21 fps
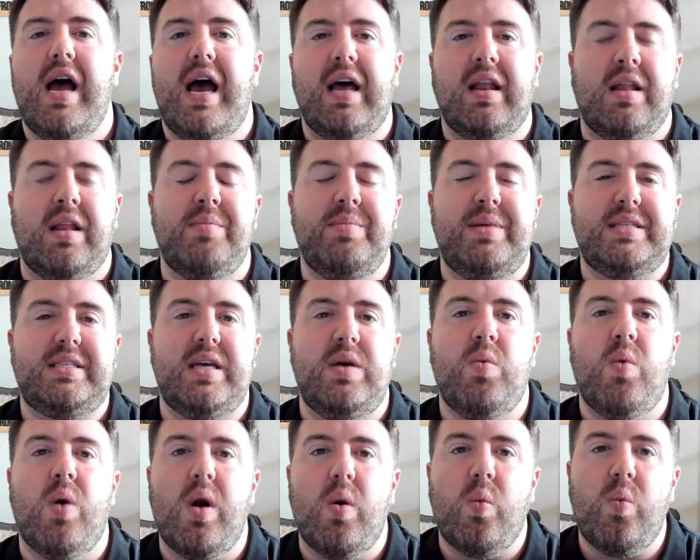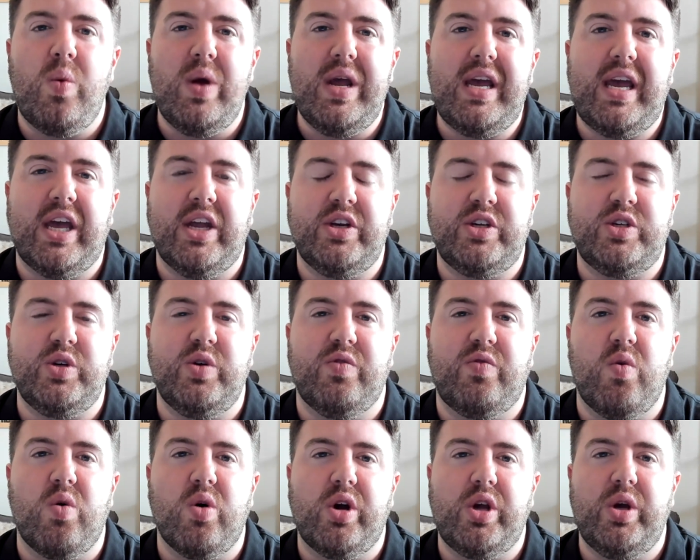and let me see what we can do
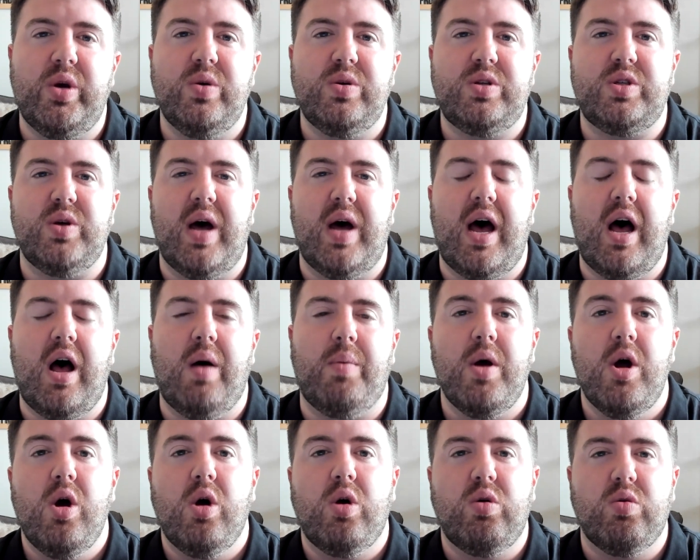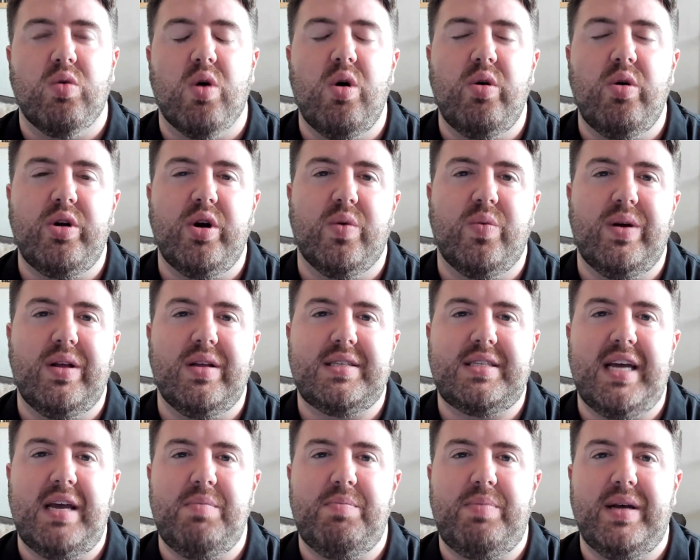for you to help grow your real
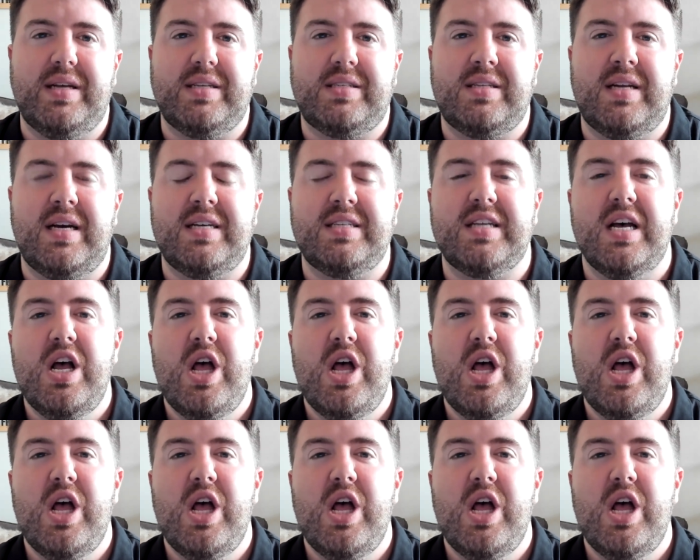estate business.